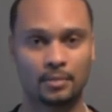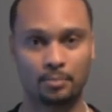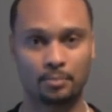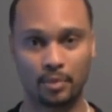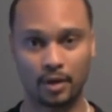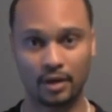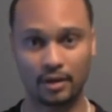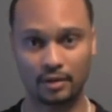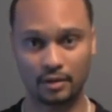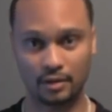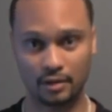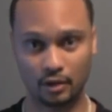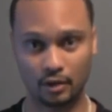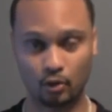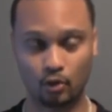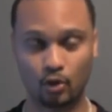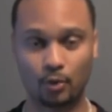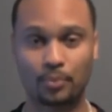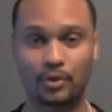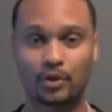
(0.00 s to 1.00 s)
But the
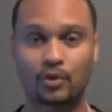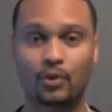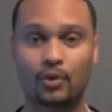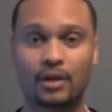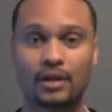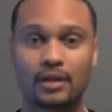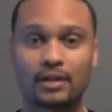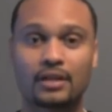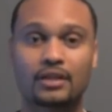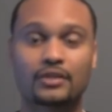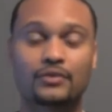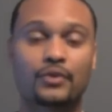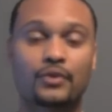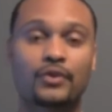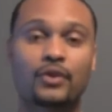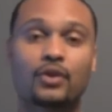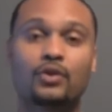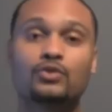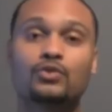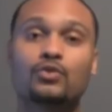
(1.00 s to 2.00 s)
corporate credit is for
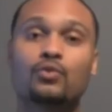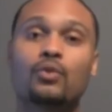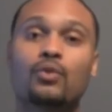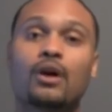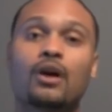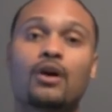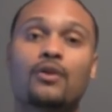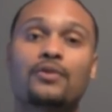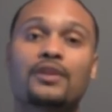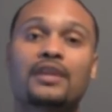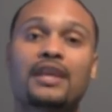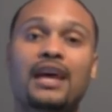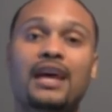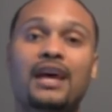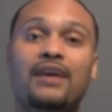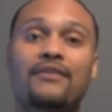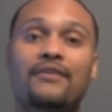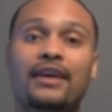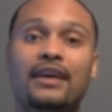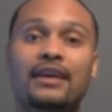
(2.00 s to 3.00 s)
those who already
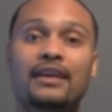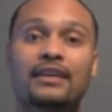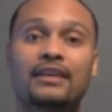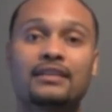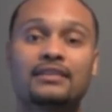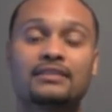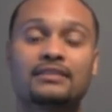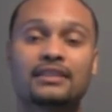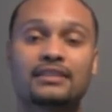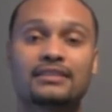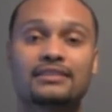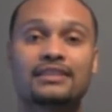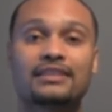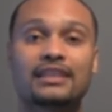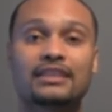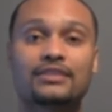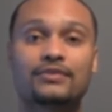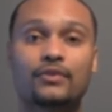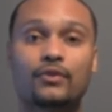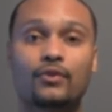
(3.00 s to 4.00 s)
have a
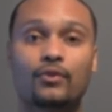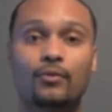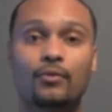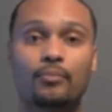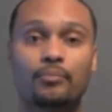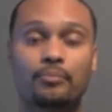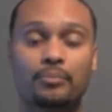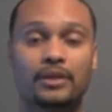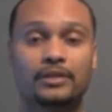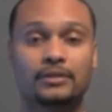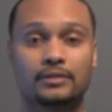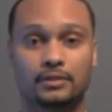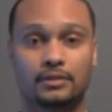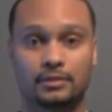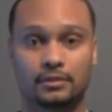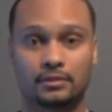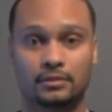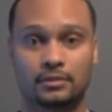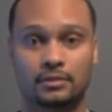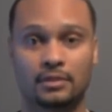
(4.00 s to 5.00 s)
successful
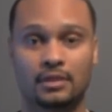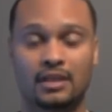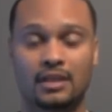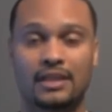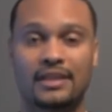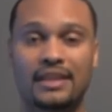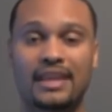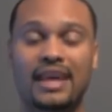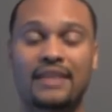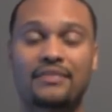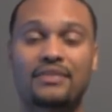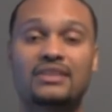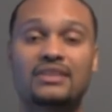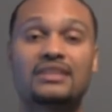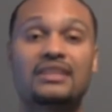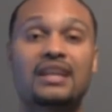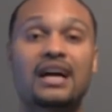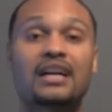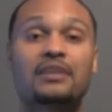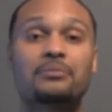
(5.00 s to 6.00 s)
business and they have the
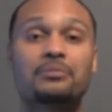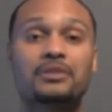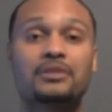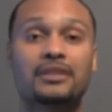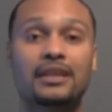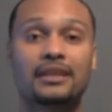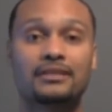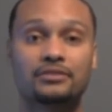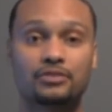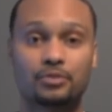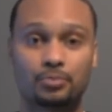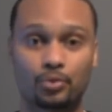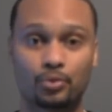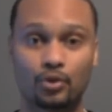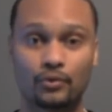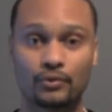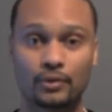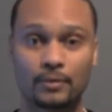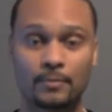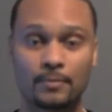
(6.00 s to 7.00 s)
documentation to
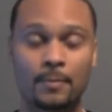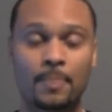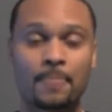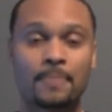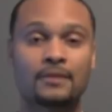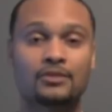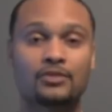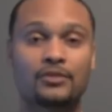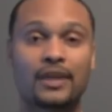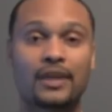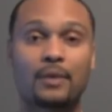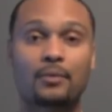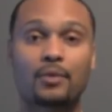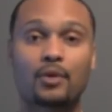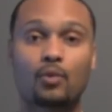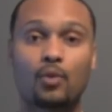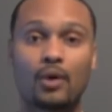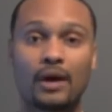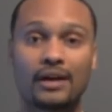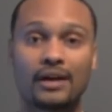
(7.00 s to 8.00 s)
prove it. So that
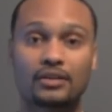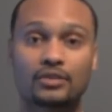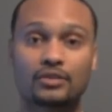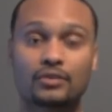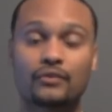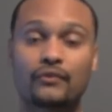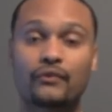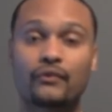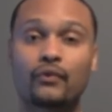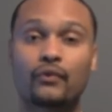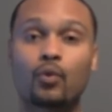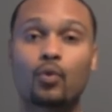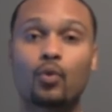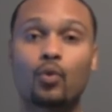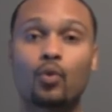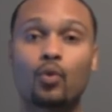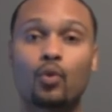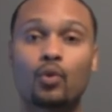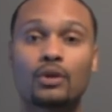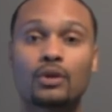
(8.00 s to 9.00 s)
requires
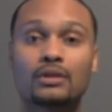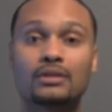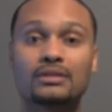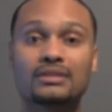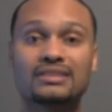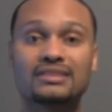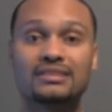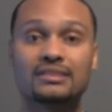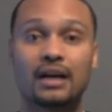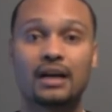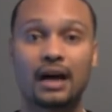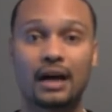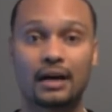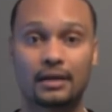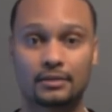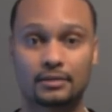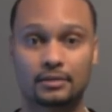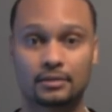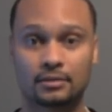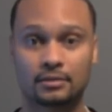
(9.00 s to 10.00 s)
full
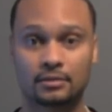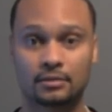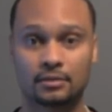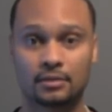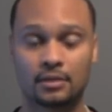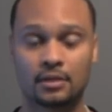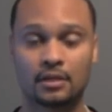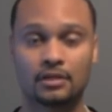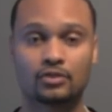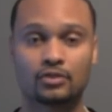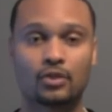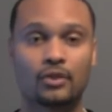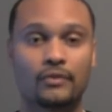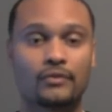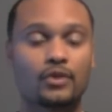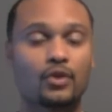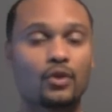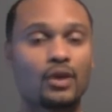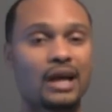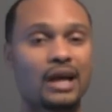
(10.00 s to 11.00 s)
docs. So if
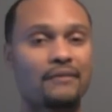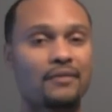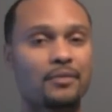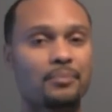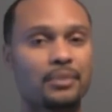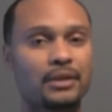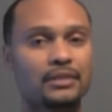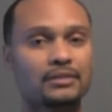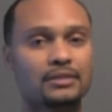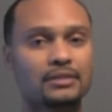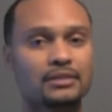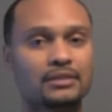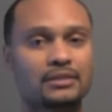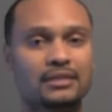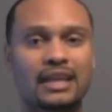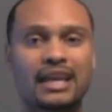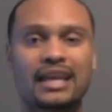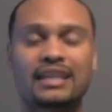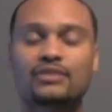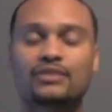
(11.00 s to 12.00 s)
you don't have a business
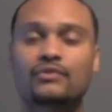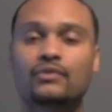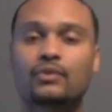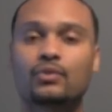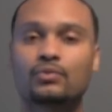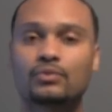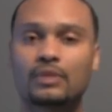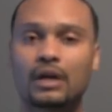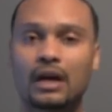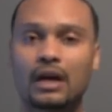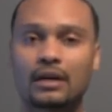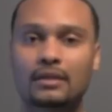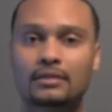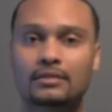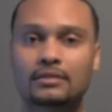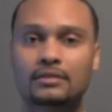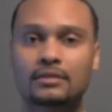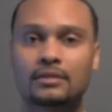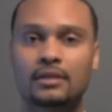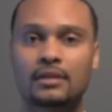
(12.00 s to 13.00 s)
that has full
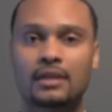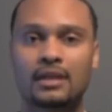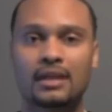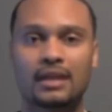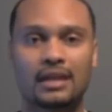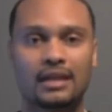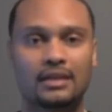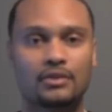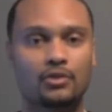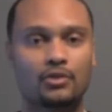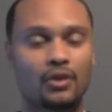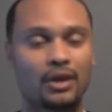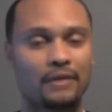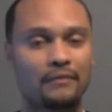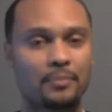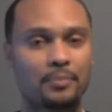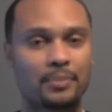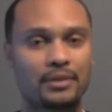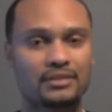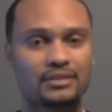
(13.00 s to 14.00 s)
docs and you don't have
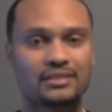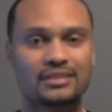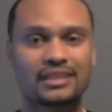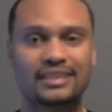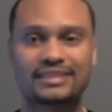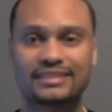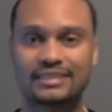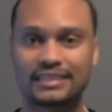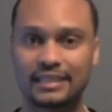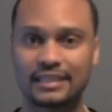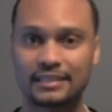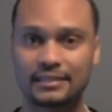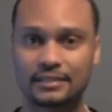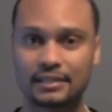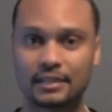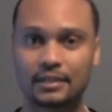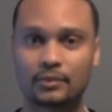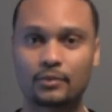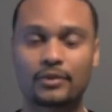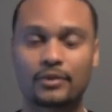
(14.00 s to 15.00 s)
a business that's
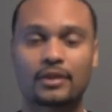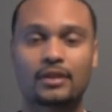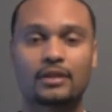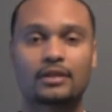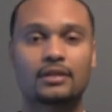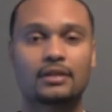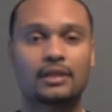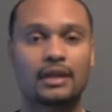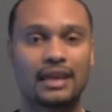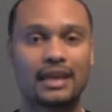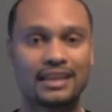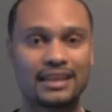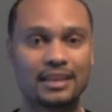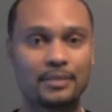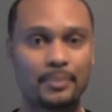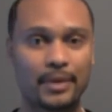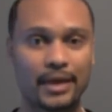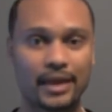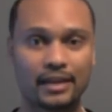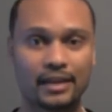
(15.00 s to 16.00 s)
seasoned with an 80
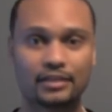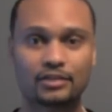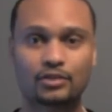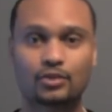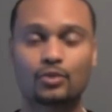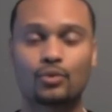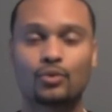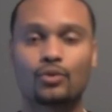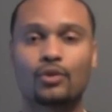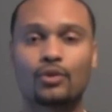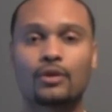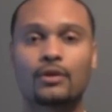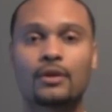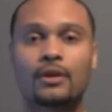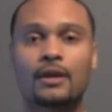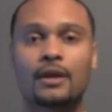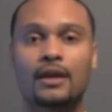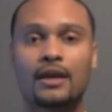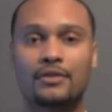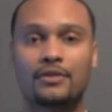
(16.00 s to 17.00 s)
payday score
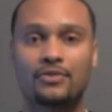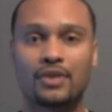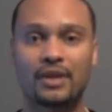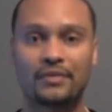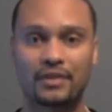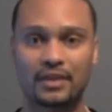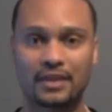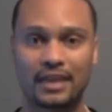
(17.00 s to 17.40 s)
and you have the